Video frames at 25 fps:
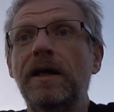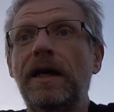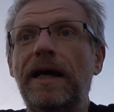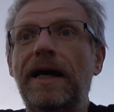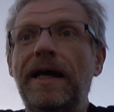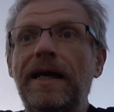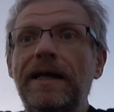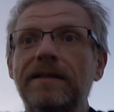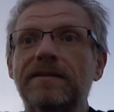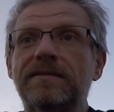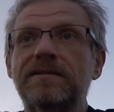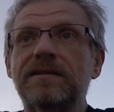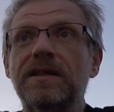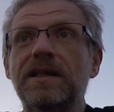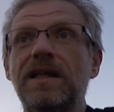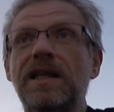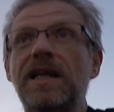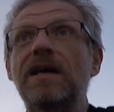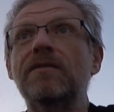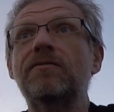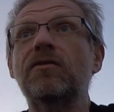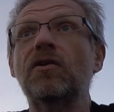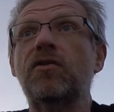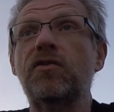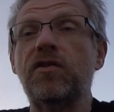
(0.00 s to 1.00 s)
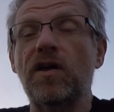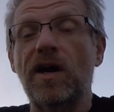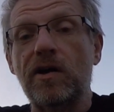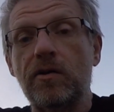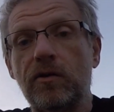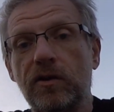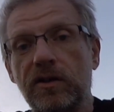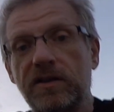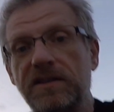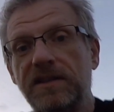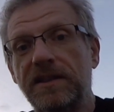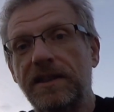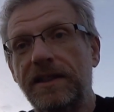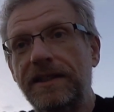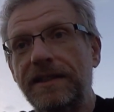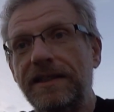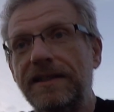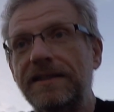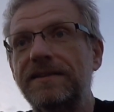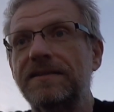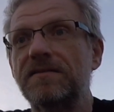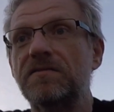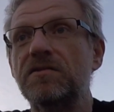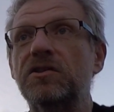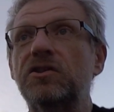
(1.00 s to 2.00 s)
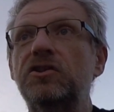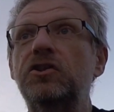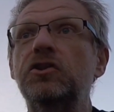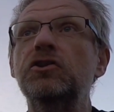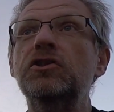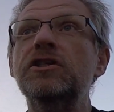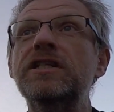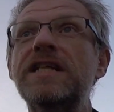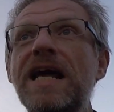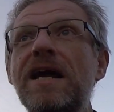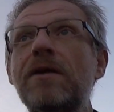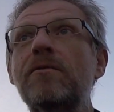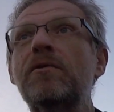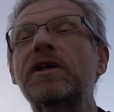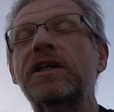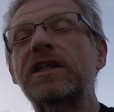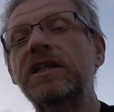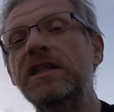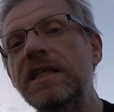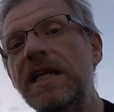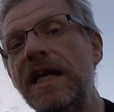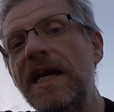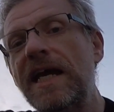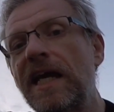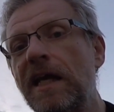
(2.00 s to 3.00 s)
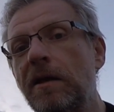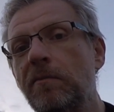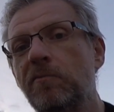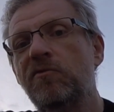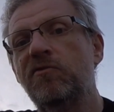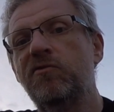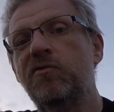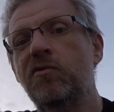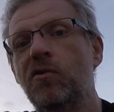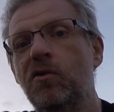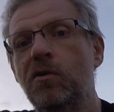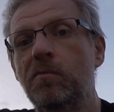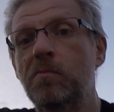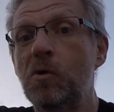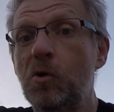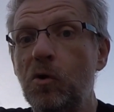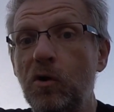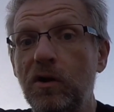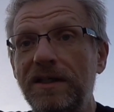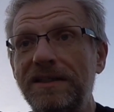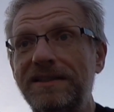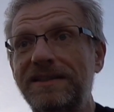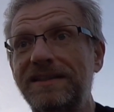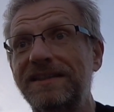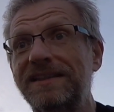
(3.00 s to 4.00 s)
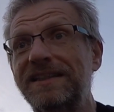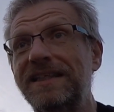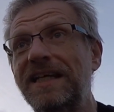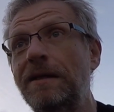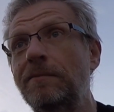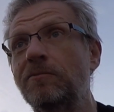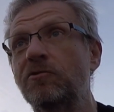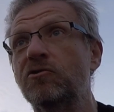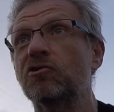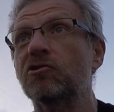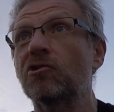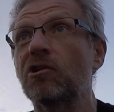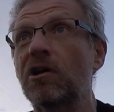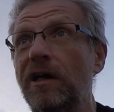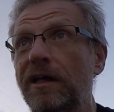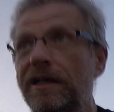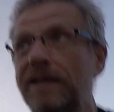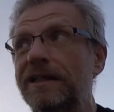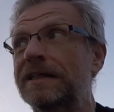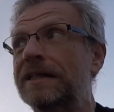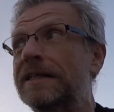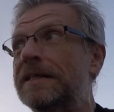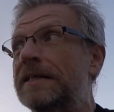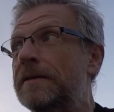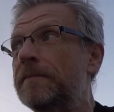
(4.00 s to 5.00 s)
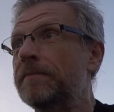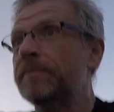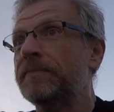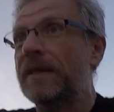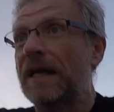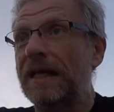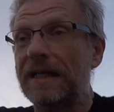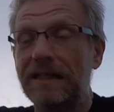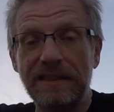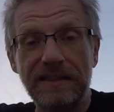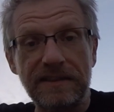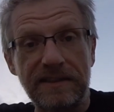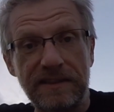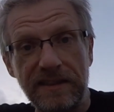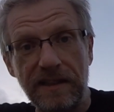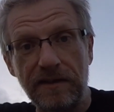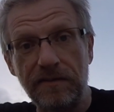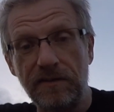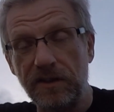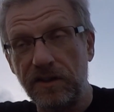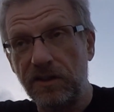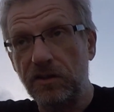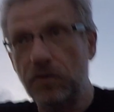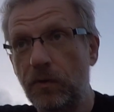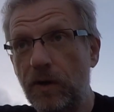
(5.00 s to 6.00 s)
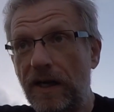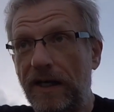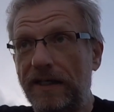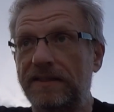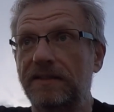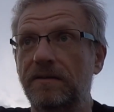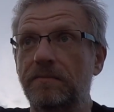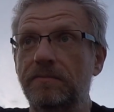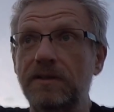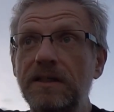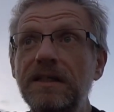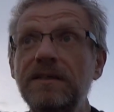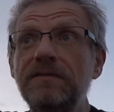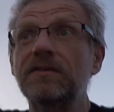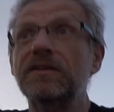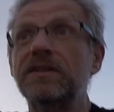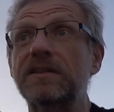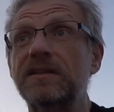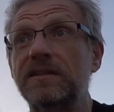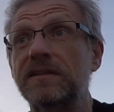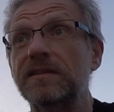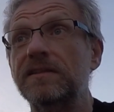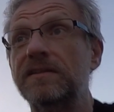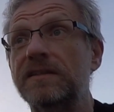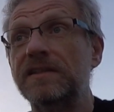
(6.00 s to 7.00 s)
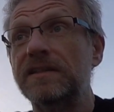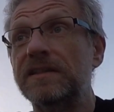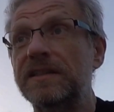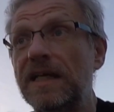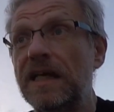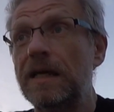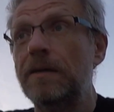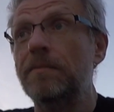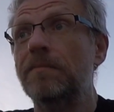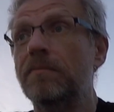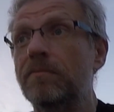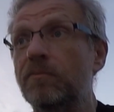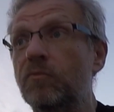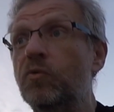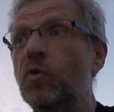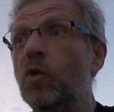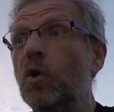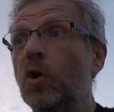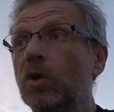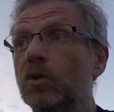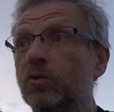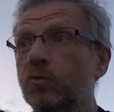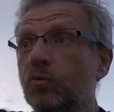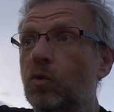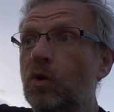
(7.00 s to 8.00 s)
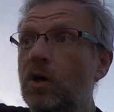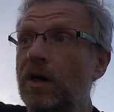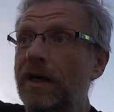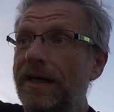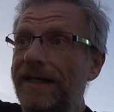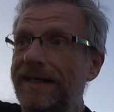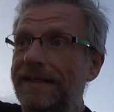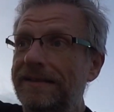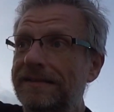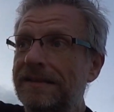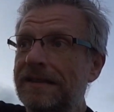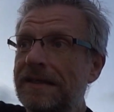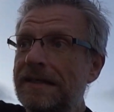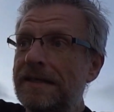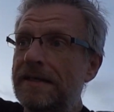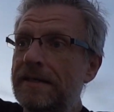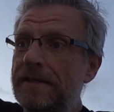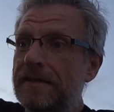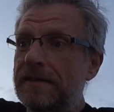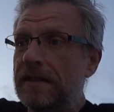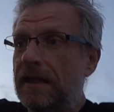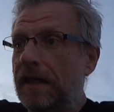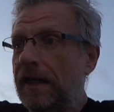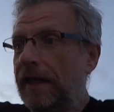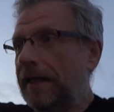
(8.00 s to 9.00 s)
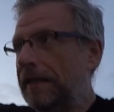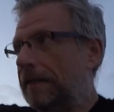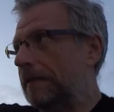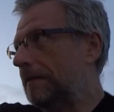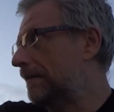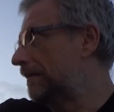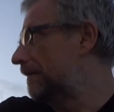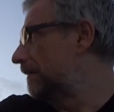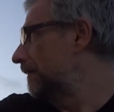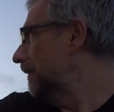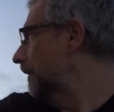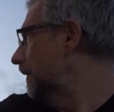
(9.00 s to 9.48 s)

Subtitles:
and levothyroxine is the generic name for more or less the same drug, at least here in the US. I believe it's the same worldwide. And